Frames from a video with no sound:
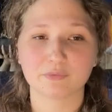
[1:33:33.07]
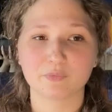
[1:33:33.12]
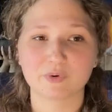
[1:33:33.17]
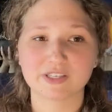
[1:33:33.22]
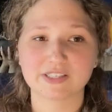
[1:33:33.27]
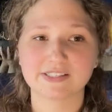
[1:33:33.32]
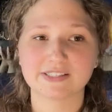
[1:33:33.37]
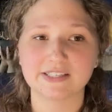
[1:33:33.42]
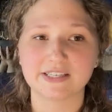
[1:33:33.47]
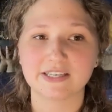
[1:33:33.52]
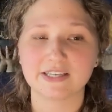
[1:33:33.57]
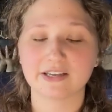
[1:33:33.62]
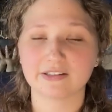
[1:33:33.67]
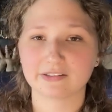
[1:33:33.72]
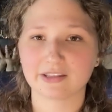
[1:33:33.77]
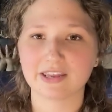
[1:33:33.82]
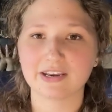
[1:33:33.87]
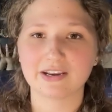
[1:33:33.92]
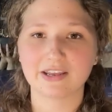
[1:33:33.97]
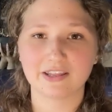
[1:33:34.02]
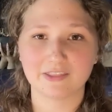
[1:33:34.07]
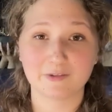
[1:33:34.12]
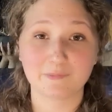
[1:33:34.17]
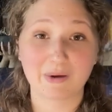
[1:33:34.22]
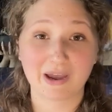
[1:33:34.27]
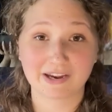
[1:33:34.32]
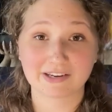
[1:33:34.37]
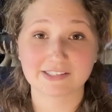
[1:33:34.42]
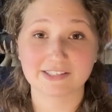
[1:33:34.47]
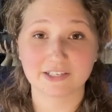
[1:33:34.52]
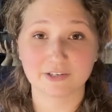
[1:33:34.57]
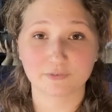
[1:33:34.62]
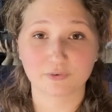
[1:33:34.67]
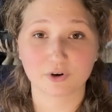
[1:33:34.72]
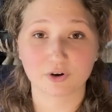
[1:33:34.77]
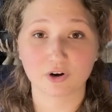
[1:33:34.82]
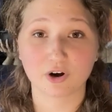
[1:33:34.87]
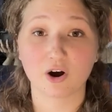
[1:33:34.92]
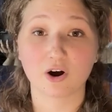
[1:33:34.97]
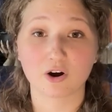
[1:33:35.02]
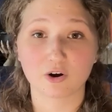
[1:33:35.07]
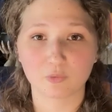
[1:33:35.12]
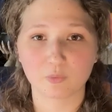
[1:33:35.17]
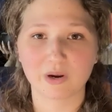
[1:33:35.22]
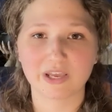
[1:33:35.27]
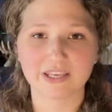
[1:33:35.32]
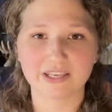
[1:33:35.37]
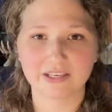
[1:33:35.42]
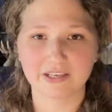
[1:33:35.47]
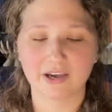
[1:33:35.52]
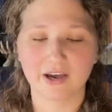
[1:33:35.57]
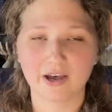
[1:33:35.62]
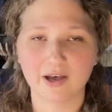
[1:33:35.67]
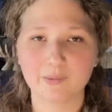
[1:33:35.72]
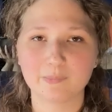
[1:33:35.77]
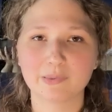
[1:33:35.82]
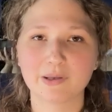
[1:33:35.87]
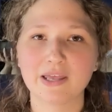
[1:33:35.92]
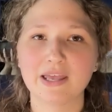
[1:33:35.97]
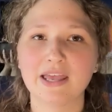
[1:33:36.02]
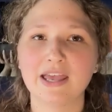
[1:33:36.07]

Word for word: we see Elena in the backseat of her car waking up.